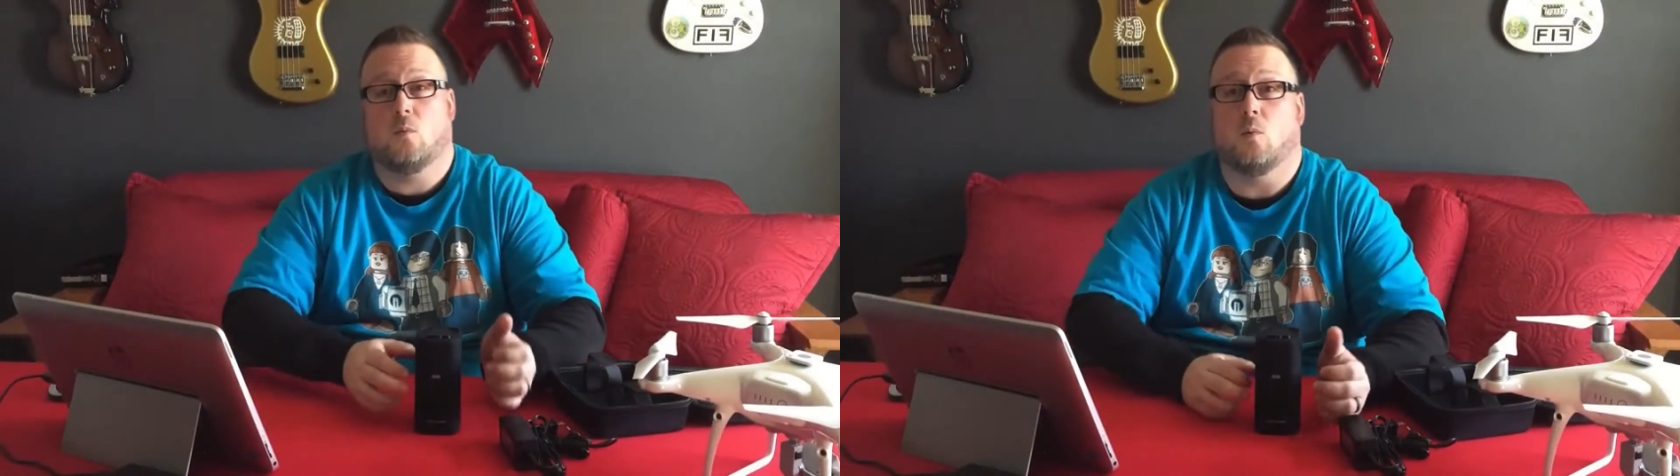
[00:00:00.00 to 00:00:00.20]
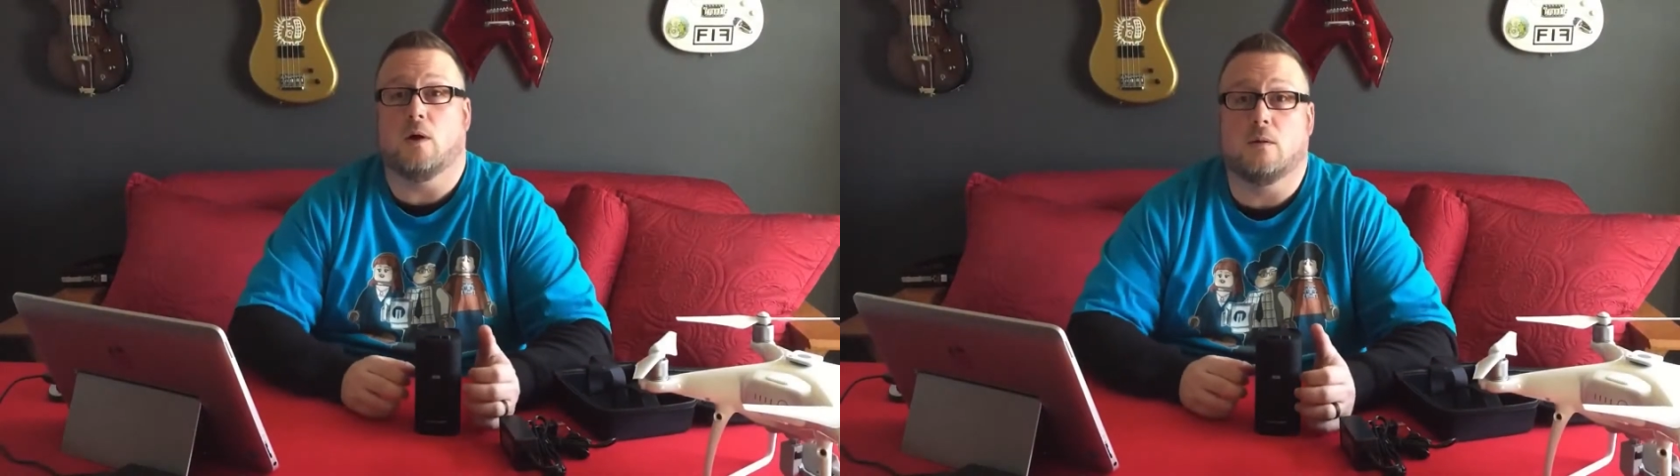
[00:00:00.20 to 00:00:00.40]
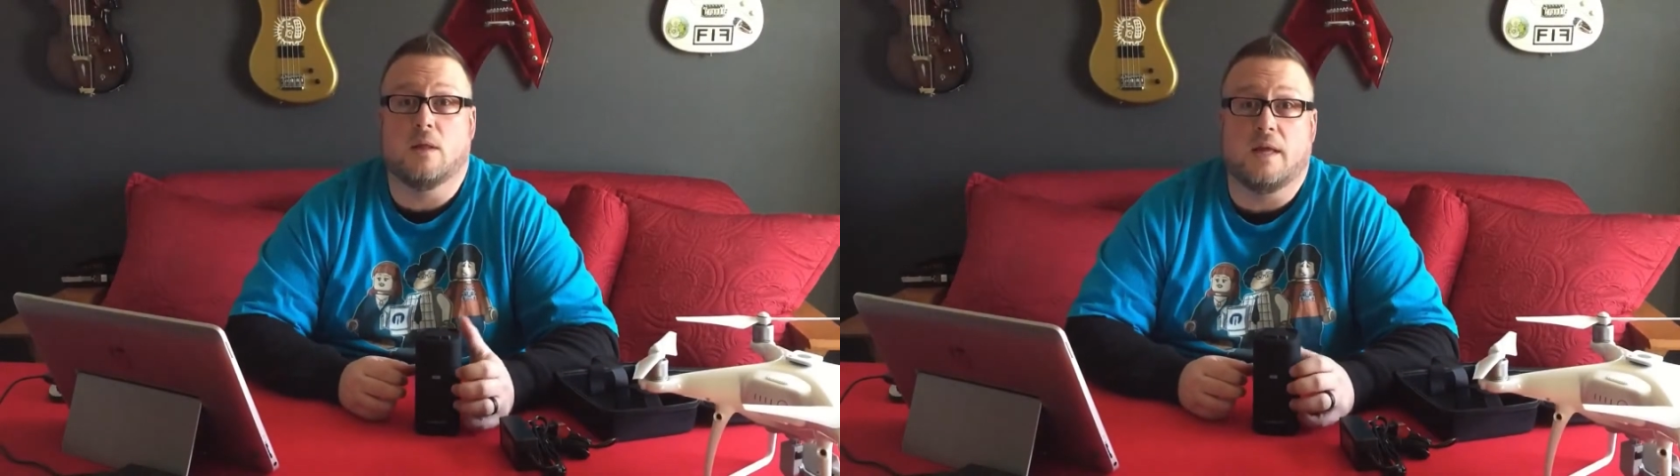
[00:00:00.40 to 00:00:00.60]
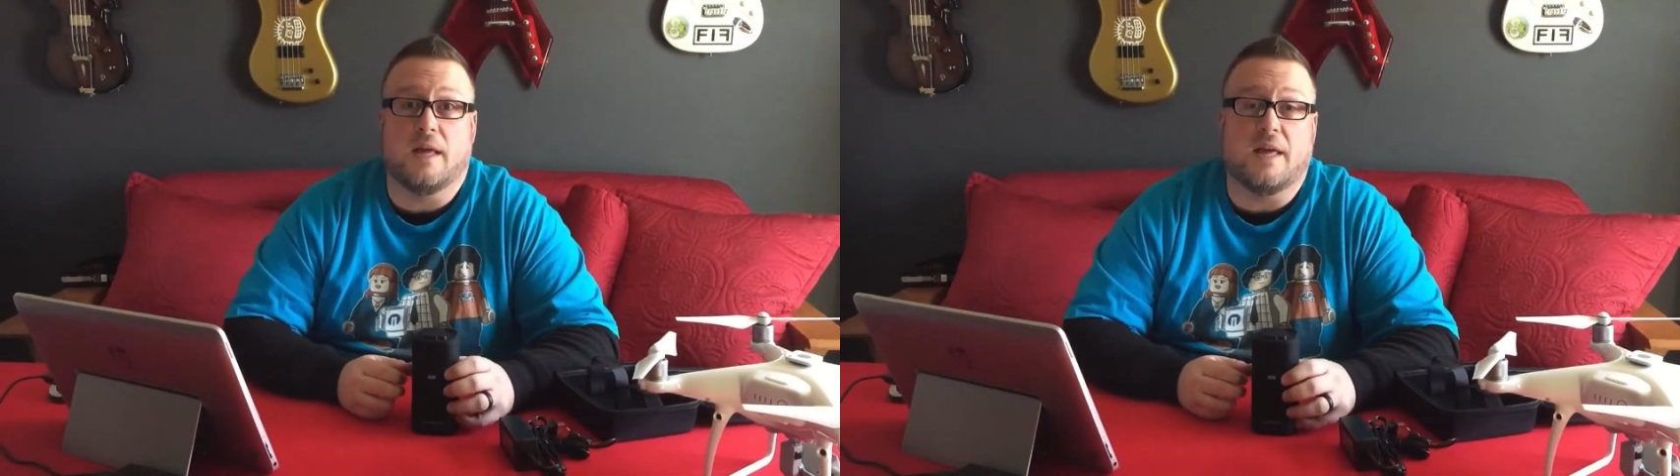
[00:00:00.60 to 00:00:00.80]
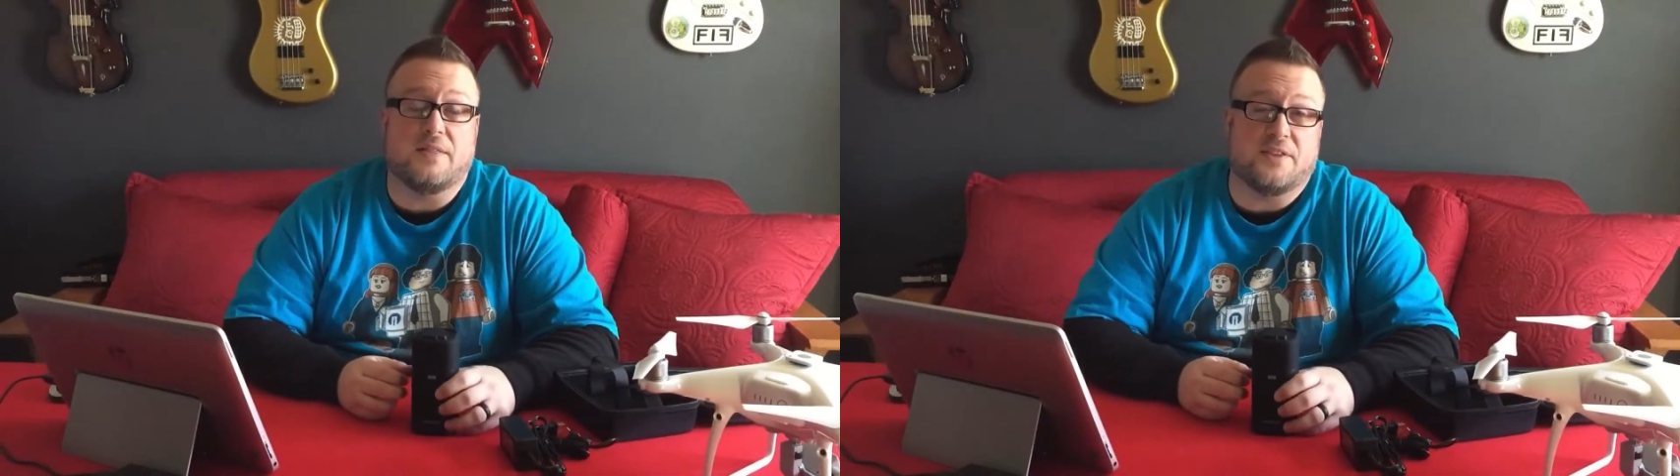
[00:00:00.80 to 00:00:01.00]
Well,
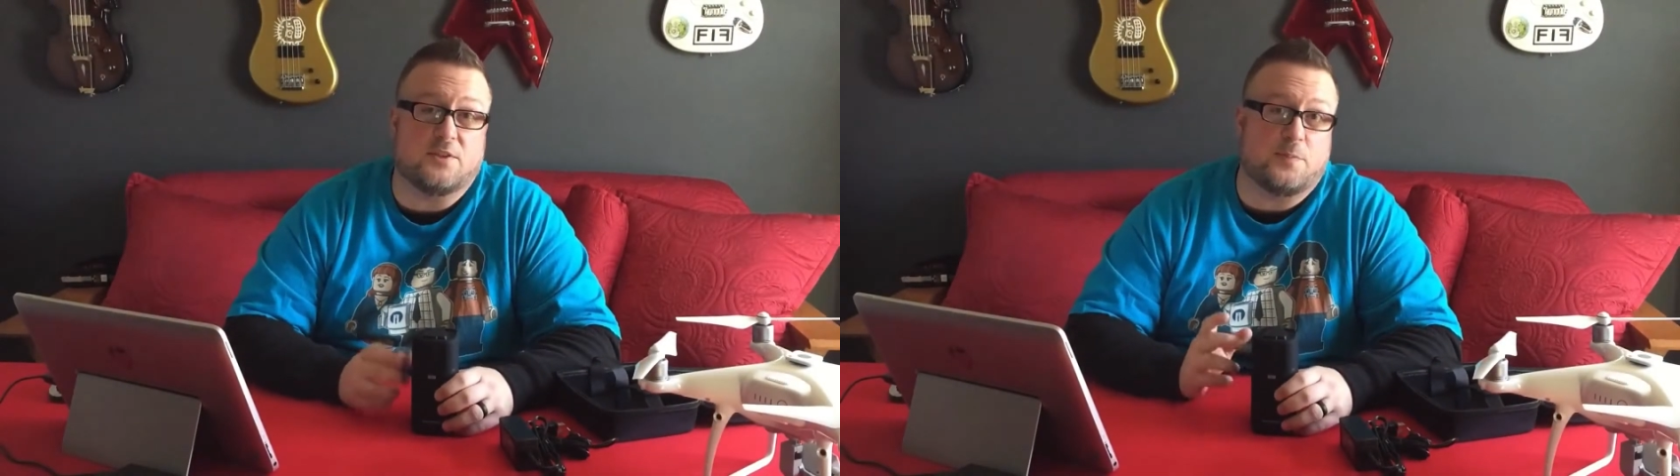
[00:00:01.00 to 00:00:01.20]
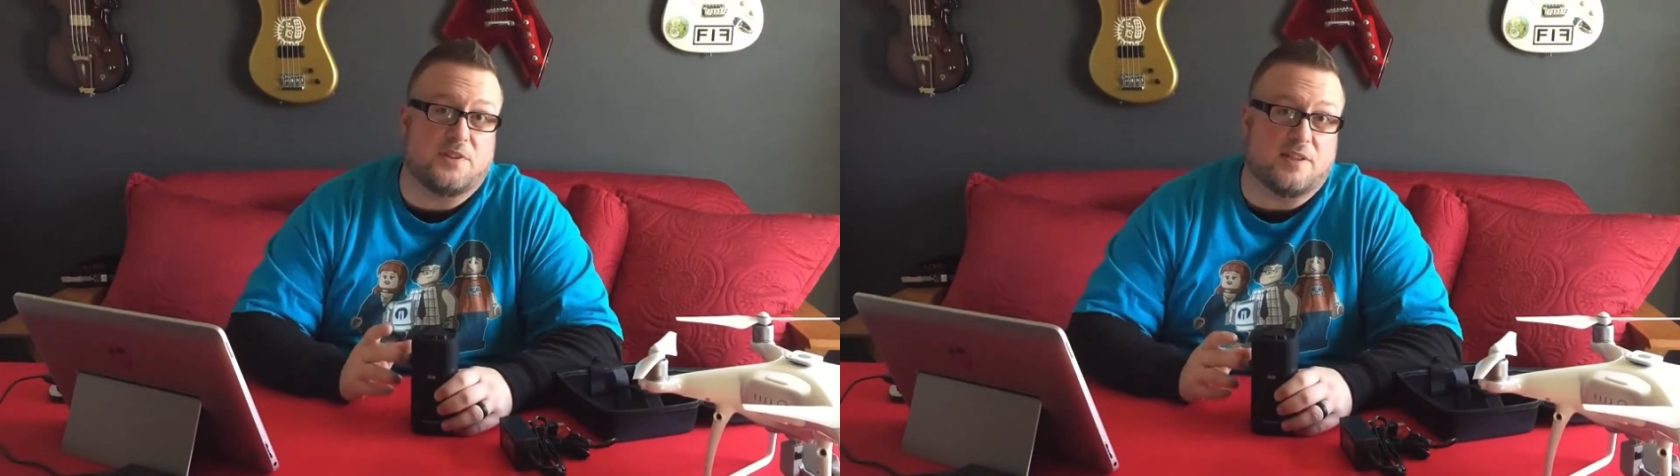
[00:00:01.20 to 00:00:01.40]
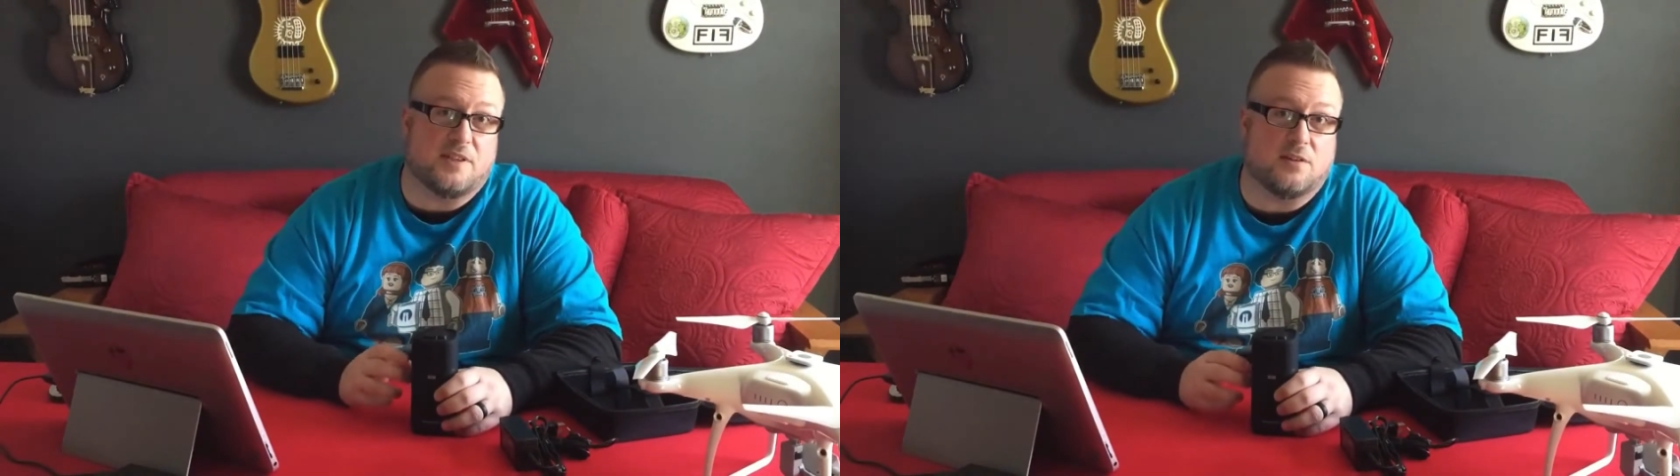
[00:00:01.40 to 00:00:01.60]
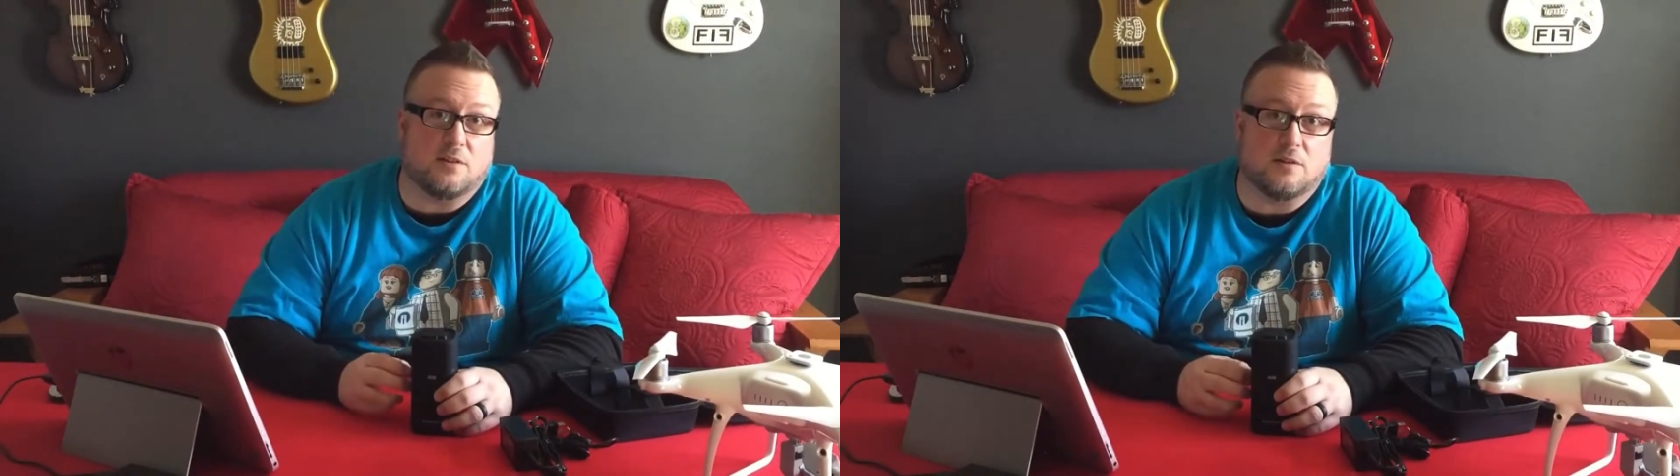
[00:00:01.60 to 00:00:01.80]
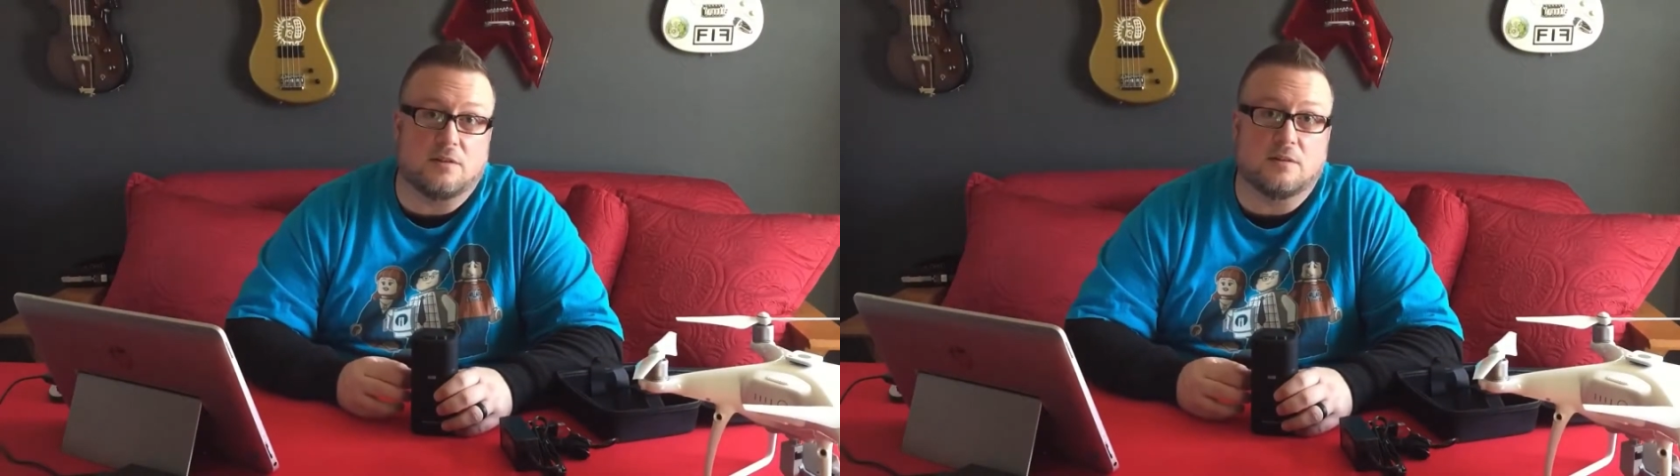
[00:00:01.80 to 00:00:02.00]
this
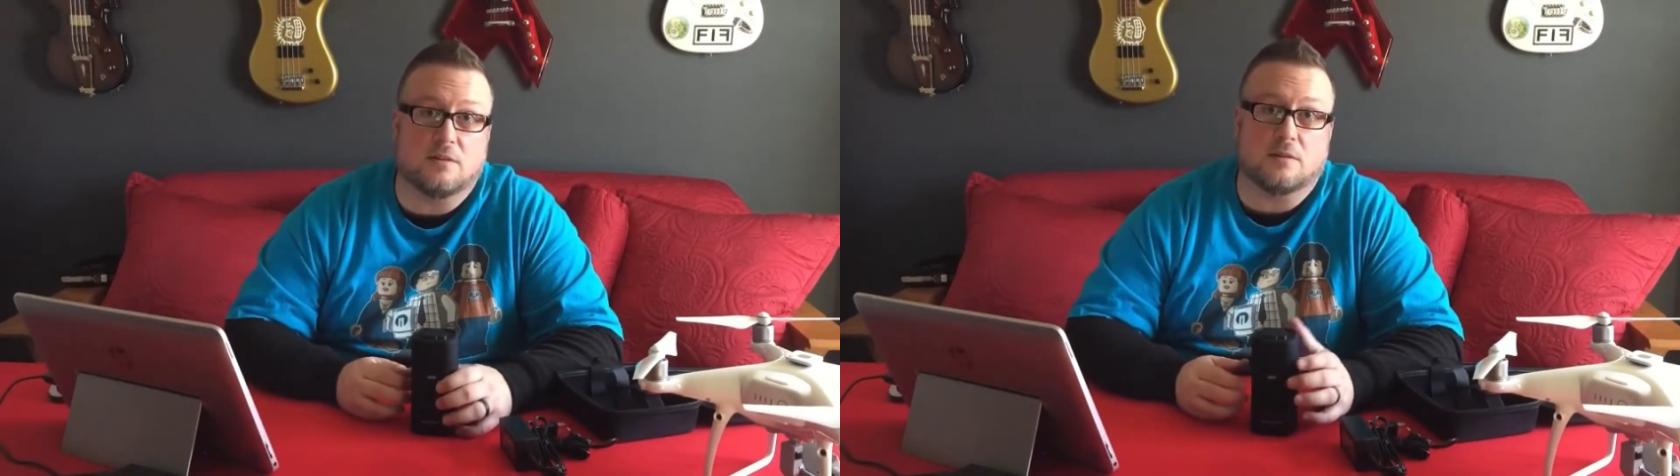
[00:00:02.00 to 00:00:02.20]
particular